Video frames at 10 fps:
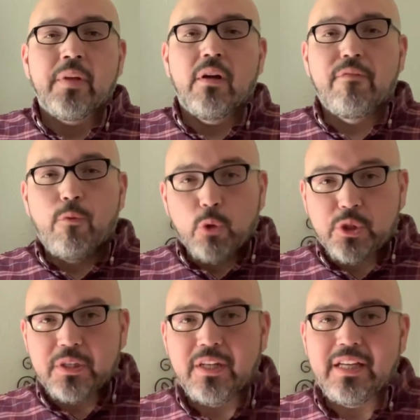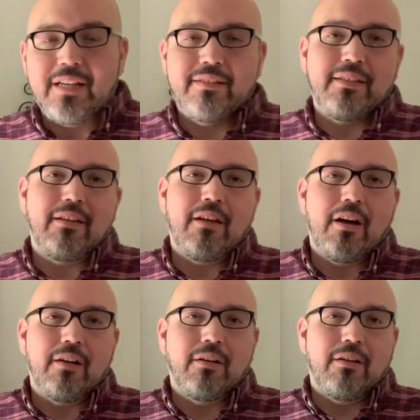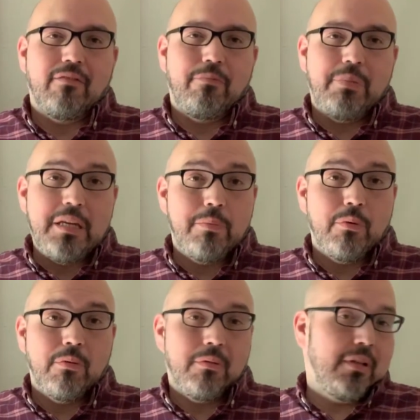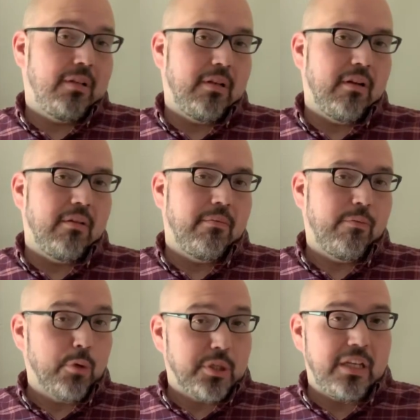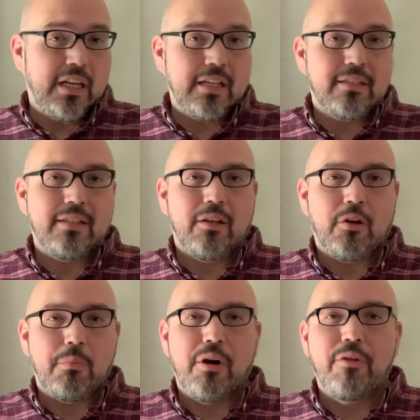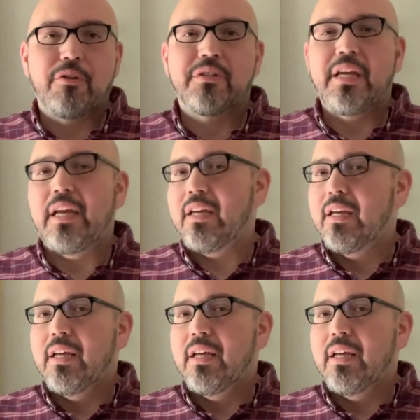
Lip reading: Unfortunately, I see a lot of people, and unfortunately, I see a lot of mothers say,